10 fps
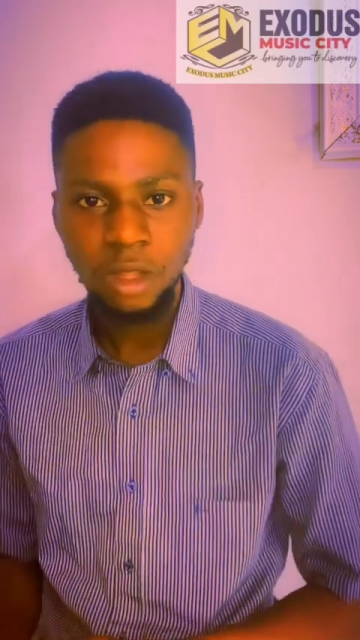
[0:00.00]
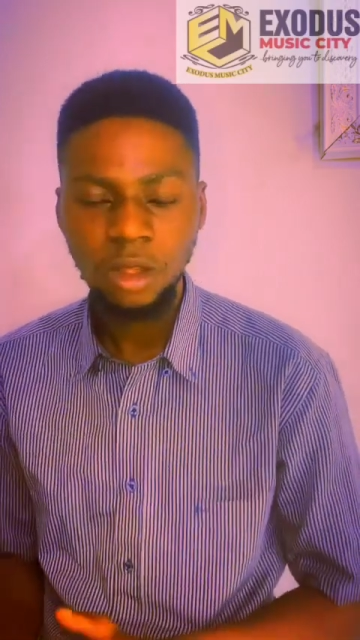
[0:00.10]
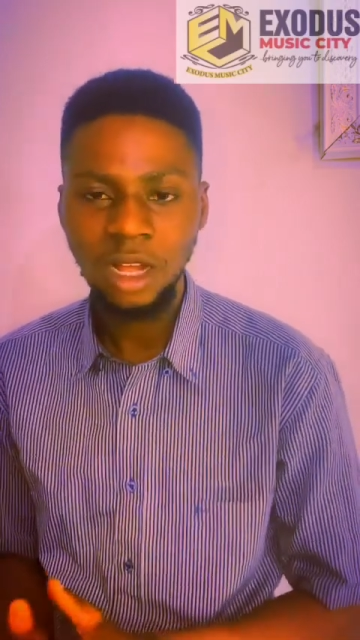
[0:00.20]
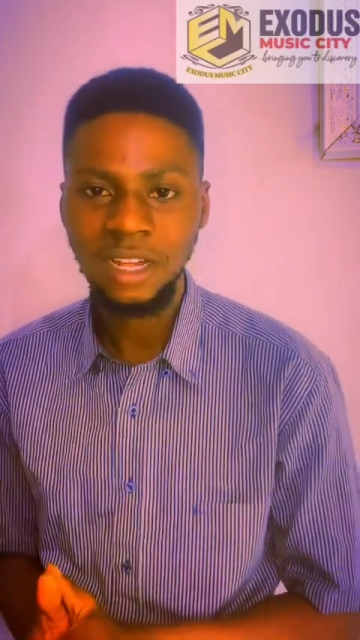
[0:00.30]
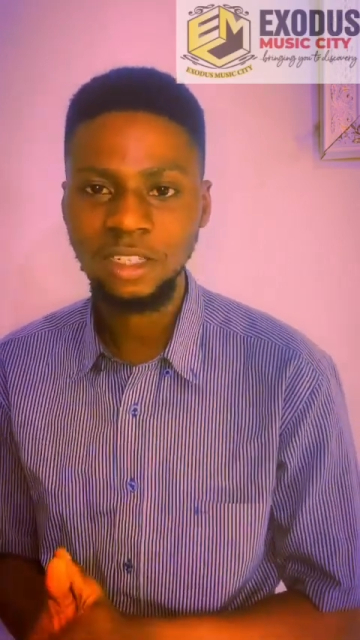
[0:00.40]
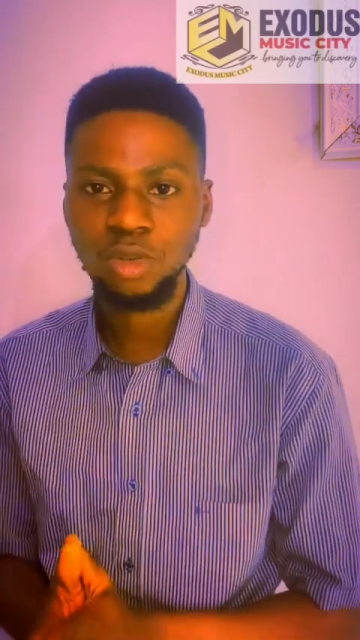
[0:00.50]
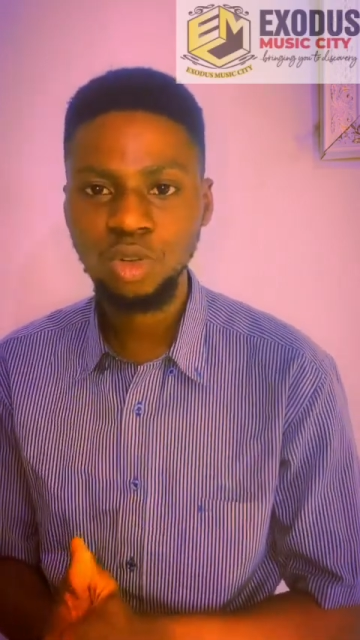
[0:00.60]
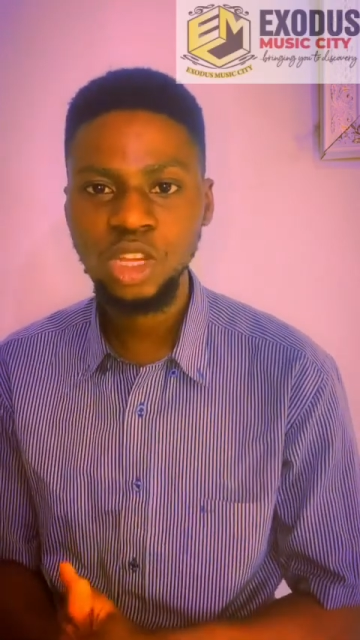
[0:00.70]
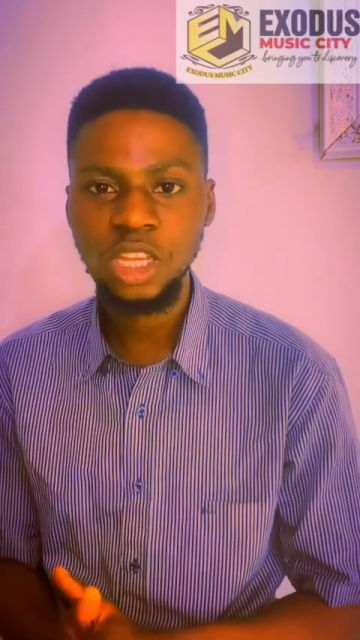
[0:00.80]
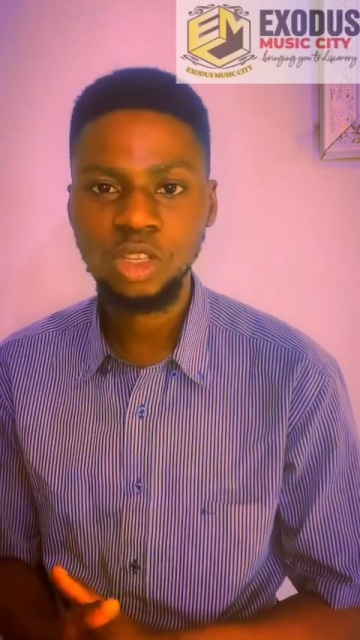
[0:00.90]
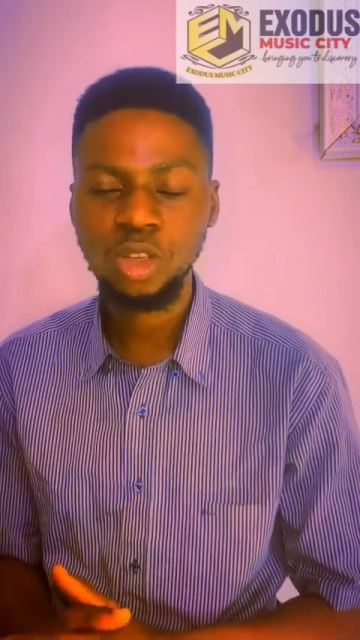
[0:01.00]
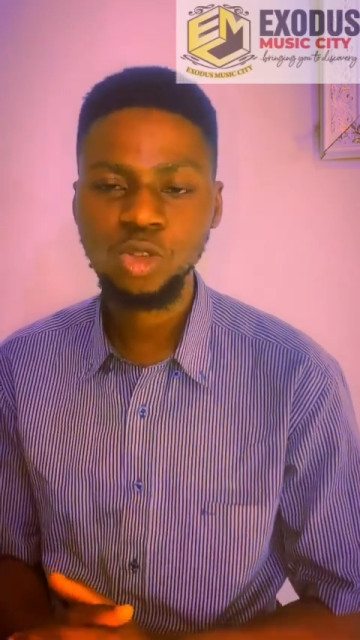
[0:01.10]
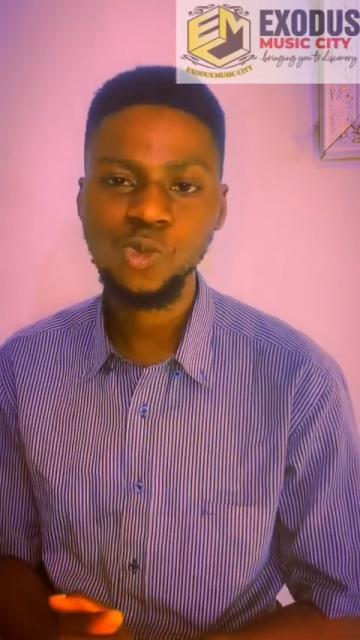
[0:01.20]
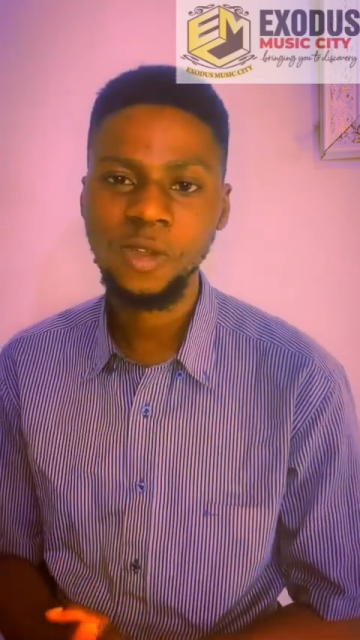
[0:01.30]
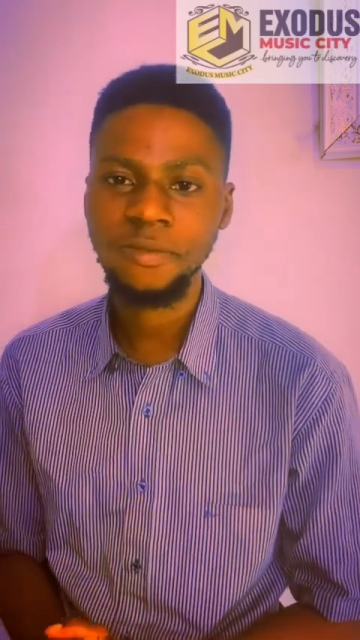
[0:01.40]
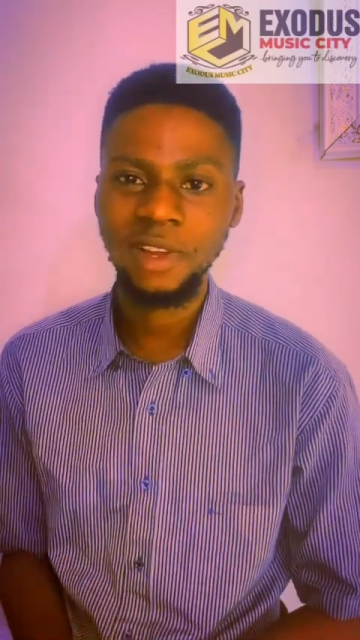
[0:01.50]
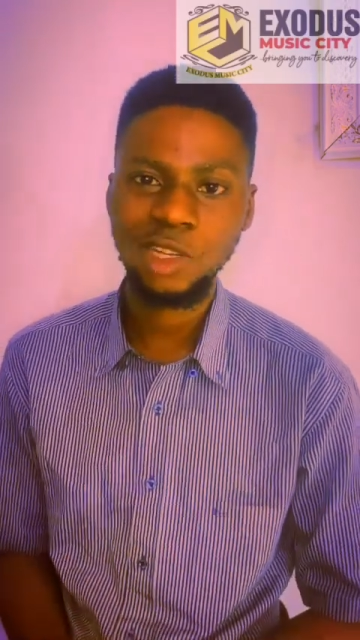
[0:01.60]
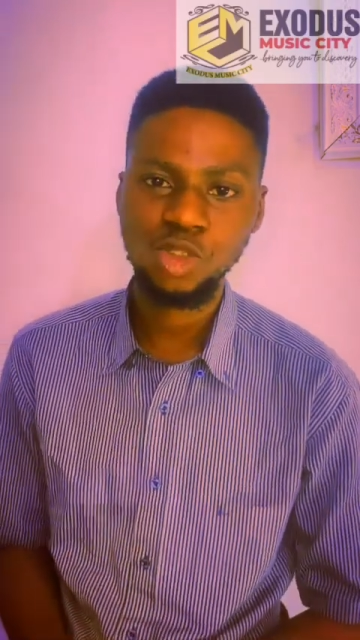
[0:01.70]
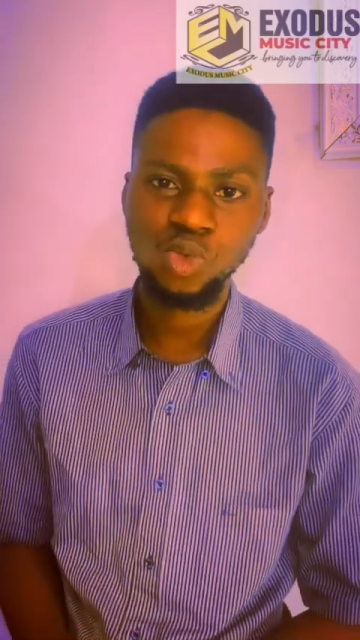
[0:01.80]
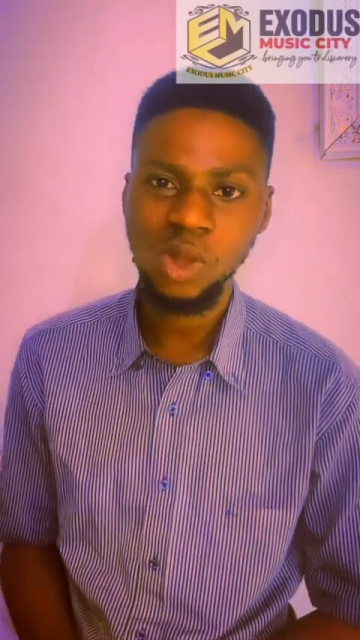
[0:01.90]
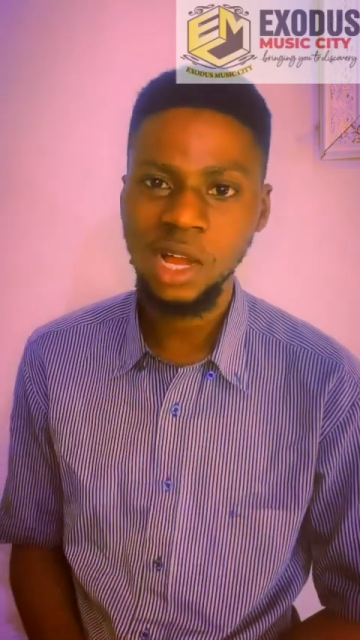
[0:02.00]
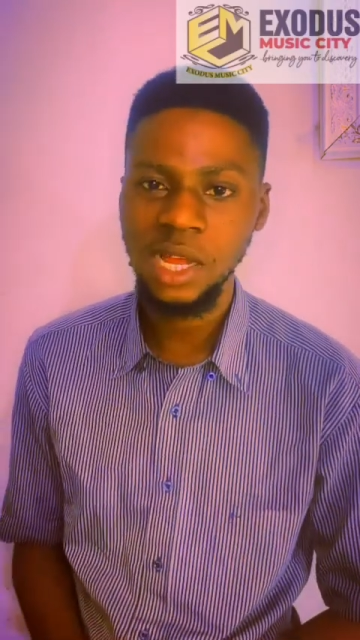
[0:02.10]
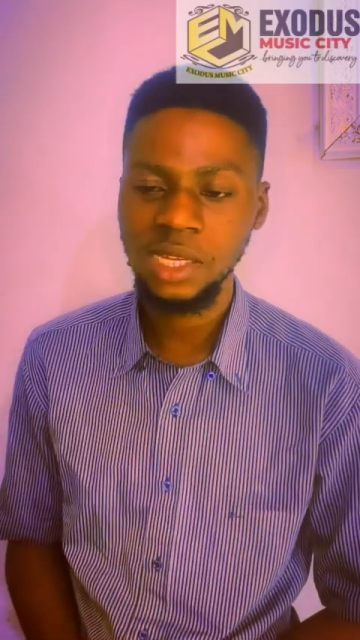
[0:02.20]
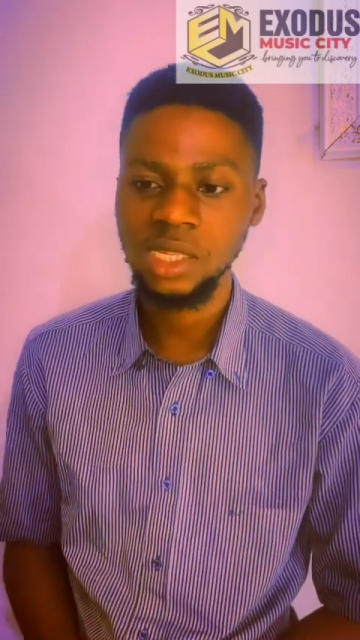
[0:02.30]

and the tonic is also referred to as